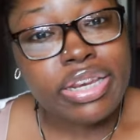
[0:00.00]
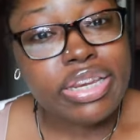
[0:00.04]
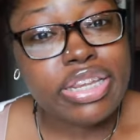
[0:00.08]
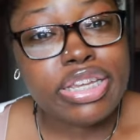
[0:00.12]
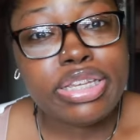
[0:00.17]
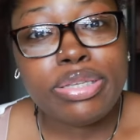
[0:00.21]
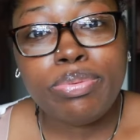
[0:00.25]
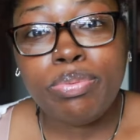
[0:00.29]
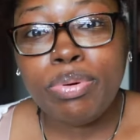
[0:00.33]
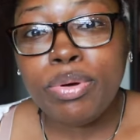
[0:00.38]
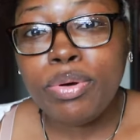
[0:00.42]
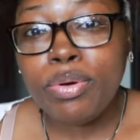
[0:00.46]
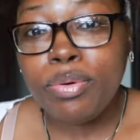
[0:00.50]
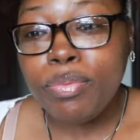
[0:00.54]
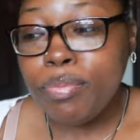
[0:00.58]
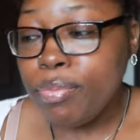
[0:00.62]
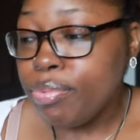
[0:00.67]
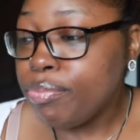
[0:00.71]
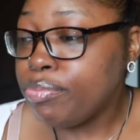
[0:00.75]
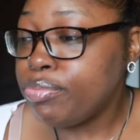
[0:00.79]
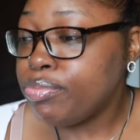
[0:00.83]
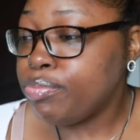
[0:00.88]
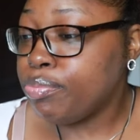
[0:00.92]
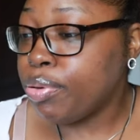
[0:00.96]
this poop
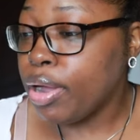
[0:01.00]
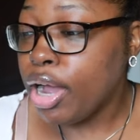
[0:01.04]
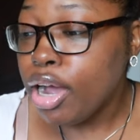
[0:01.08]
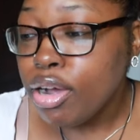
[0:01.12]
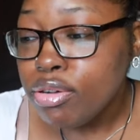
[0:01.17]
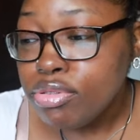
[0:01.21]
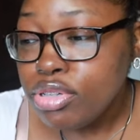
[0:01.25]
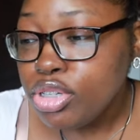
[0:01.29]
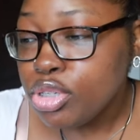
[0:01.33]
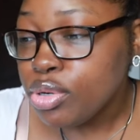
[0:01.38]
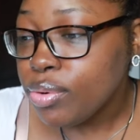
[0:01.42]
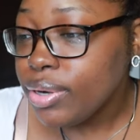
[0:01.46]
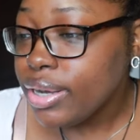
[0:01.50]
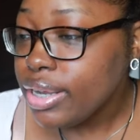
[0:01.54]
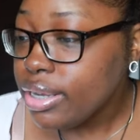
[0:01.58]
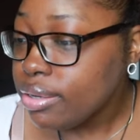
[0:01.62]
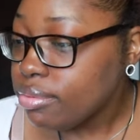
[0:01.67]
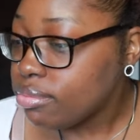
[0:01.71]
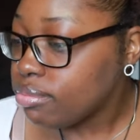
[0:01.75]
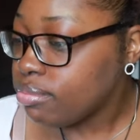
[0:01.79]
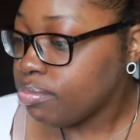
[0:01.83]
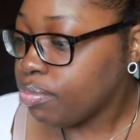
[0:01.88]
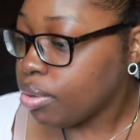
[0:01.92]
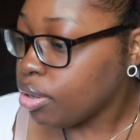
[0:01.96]
poo
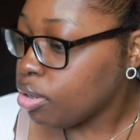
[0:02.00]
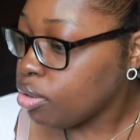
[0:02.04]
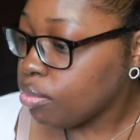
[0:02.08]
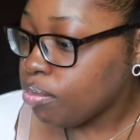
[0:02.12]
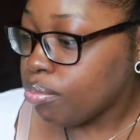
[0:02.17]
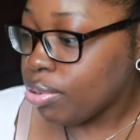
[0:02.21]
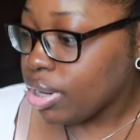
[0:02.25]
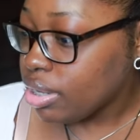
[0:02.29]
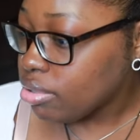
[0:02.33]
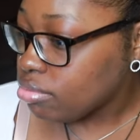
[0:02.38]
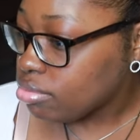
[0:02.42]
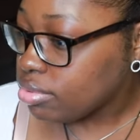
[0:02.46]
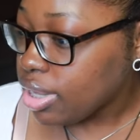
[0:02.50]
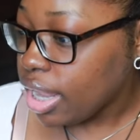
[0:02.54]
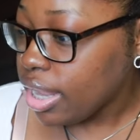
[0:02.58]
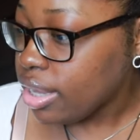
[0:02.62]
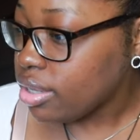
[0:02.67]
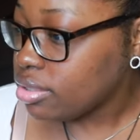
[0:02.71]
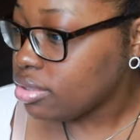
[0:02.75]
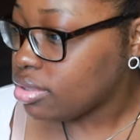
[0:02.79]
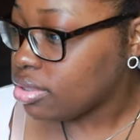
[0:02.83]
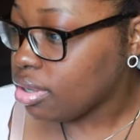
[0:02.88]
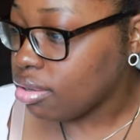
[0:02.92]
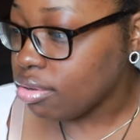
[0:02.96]
trip, poo
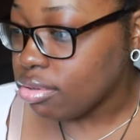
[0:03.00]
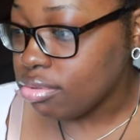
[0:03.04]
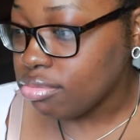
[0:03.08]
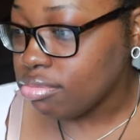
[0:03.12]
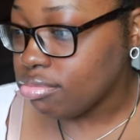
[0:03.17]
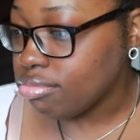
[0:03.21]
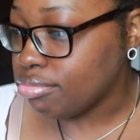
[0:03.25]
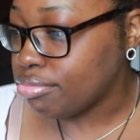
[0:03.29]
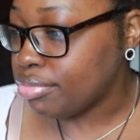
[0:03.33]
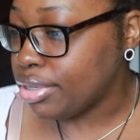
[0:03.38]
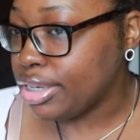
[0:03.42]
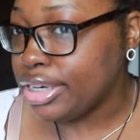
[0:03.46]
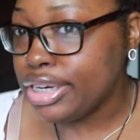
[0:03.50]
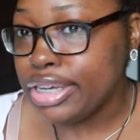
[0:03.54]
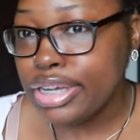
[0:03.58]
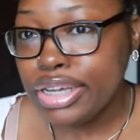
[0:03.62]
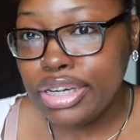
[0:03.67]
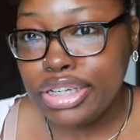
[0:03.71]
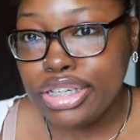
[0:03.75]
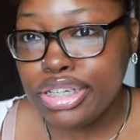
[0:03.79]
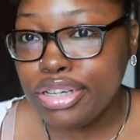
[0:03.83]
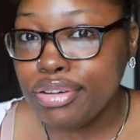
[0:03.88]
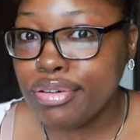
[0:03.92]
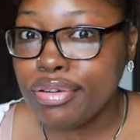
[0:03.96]
birthday. So Benny
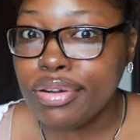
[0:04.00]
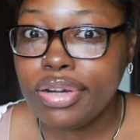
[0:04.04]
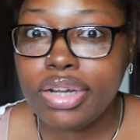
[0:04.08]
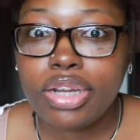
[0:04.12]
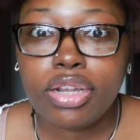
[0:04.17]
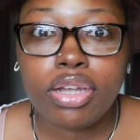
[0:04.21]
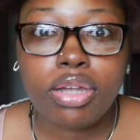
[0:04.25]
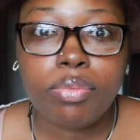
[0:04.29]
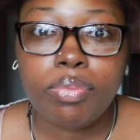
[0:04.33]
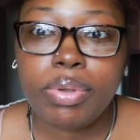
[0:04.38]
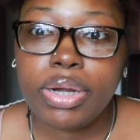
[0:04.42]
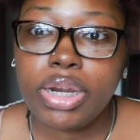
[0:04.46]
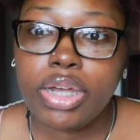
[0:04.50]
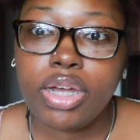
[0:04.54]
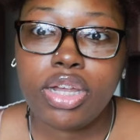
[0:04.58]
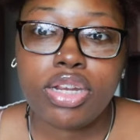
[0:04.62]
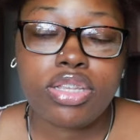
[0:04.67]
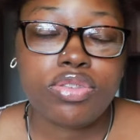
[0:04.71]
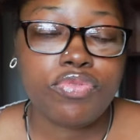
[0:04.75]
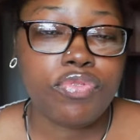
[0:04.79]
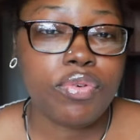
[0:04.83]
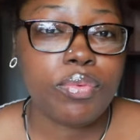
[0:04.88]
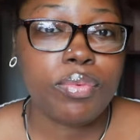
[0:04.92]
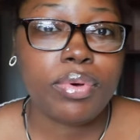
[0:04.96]
the girl love
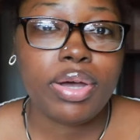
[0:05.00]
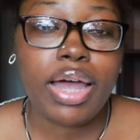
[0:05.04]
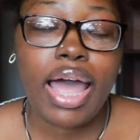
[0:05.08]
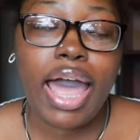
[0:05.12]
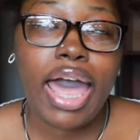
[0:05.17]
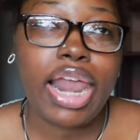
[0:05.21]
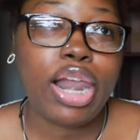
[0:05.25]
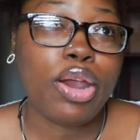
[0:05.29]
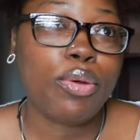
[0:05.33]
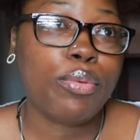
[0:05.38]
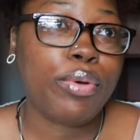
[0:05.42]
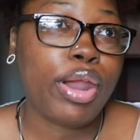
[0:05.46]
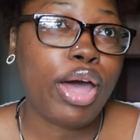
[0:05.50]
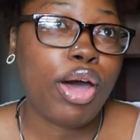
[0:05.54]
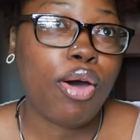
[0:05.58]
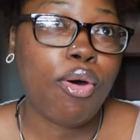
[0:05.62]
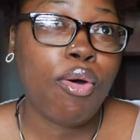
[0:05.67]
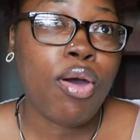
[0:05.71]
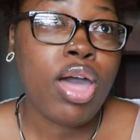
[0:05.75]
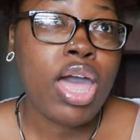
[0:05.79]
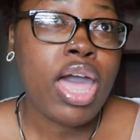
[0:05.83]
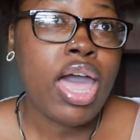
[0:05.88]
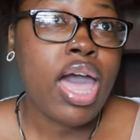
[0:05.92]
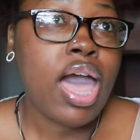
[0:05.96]
Benihana's for what? I don't
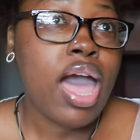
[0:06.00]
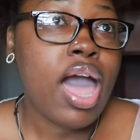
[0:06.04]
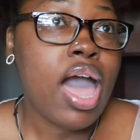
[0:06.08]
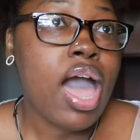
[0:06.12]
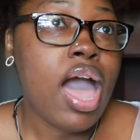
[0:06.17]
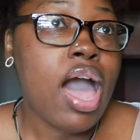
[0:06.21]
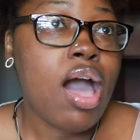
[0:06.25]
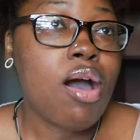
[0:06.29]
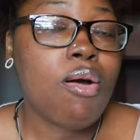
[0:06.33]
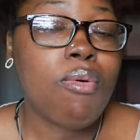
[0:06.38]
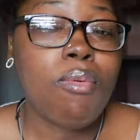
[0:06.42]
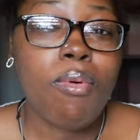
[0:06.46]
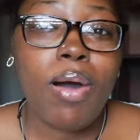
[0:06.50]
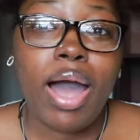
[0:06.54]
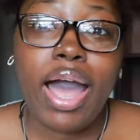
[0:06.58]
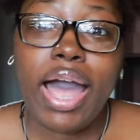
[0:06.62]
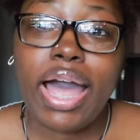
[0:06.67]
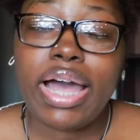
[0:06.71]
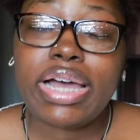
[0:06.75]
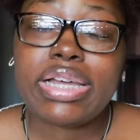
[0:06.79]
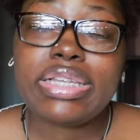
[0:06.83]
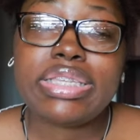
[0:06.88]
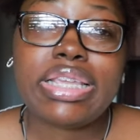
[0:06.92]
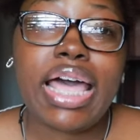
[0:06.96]
know
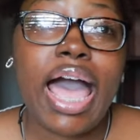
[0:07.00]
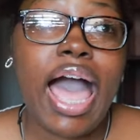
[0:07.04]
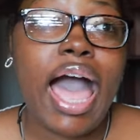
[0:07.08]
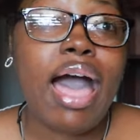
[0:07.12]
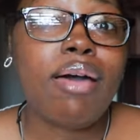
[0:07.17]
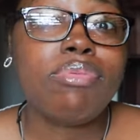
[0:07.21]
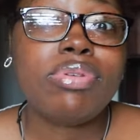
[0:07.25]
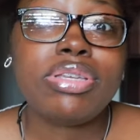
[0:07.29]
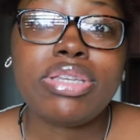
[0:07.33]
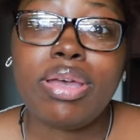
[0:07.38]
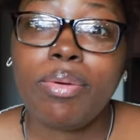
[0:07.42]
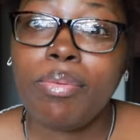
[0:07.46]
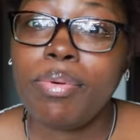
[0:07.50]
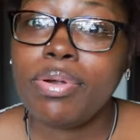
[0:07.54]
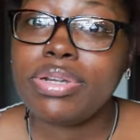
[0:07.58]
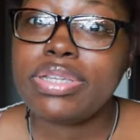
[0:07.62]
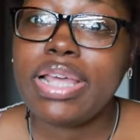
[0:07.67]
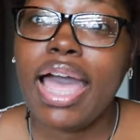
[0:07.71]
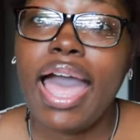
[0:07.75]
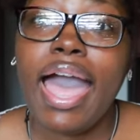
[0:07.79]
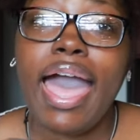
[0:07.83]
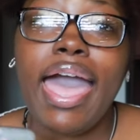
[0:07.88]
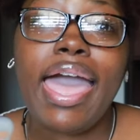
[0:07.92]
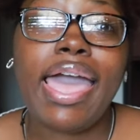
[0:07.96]
why because i'm the type of
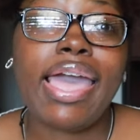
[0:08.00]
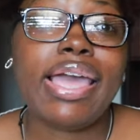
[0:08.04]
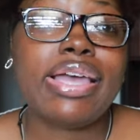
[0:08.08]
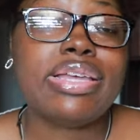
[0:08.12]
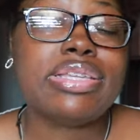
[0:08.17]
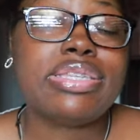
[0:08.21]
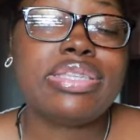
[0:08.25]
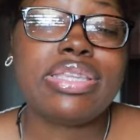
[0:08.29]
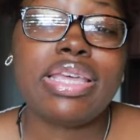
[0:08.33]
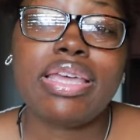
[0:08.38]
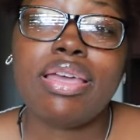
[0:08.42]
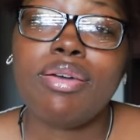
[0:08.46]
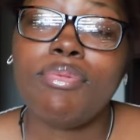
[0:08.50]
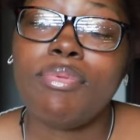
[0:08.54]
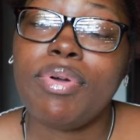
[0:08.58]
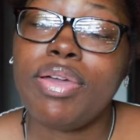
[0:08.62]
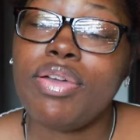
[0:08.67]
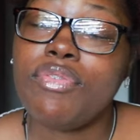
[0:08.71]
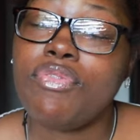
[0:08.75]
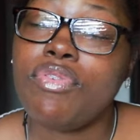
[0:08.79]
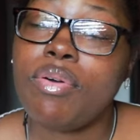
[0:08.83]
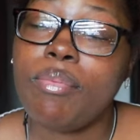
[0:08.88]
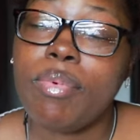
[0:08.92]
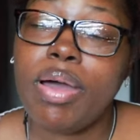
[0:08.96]
person i hate sitting
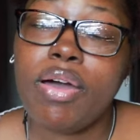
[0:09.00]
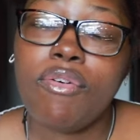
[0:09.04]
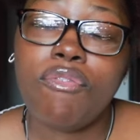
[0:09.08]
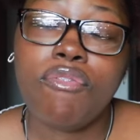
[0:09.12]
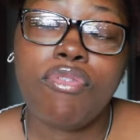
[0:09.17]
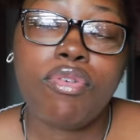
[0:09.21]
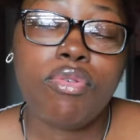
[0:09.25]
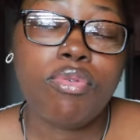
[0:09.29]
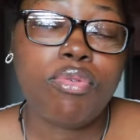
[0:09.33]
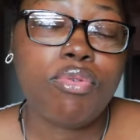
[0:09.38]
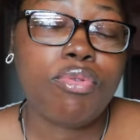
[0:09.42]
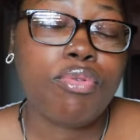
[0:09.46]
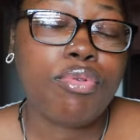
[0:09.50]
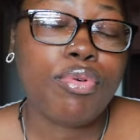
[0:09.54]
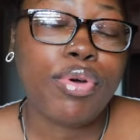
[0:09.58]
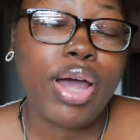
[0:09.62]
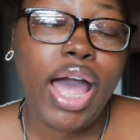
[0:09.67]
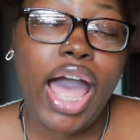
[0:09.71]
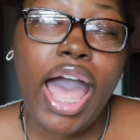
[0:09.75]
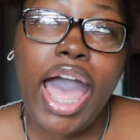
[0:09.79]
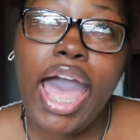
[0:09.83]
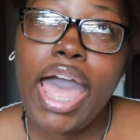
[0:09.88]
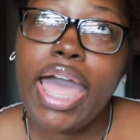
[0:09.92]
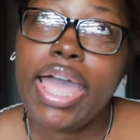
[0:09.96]
waiting for my food
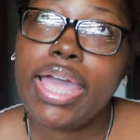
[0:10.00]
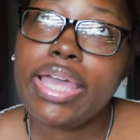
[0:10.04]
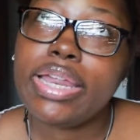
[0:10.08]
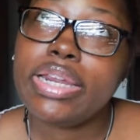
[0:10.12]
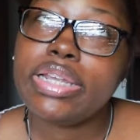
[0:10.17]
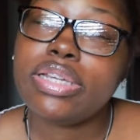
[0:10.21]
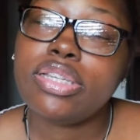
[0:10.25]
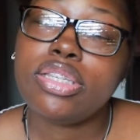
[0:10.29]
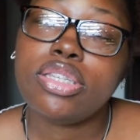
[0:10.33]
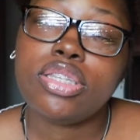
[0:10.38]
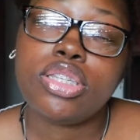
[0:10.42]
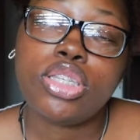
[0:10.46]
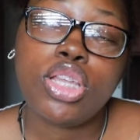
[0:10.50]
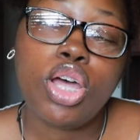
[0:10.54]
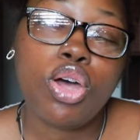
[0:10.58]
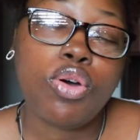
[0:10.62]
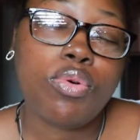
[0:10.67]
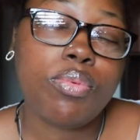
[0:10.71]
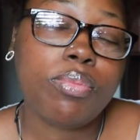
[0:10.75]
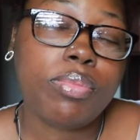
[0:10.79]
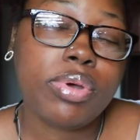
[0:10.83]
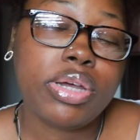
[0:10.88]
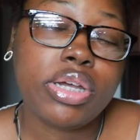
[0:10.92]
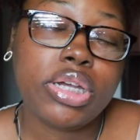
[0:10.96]
i hate it
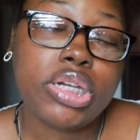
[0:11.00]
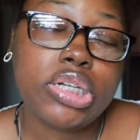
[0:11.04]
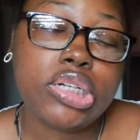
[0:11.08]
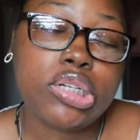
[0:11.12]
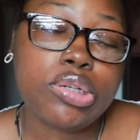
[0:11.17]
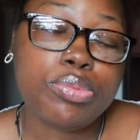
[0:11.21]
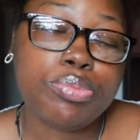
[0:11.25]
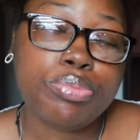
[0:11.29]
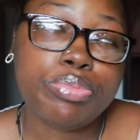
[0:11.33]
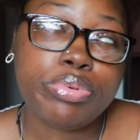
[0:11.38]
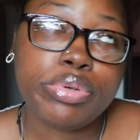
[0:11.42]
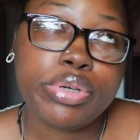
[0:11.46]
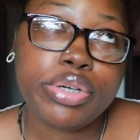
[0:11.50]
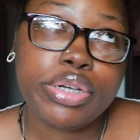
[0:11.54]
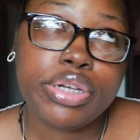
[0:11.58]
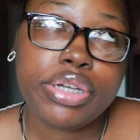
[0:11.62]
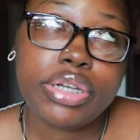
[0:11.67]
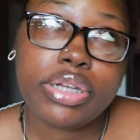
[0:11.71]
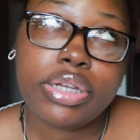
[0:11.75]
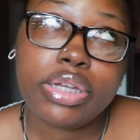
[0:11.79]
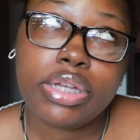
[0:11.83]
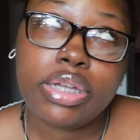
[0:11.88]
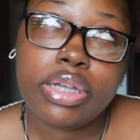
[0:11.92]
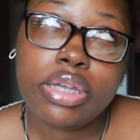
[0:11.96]
so much
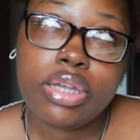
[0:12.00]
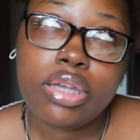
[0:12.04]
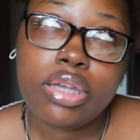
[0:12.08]
but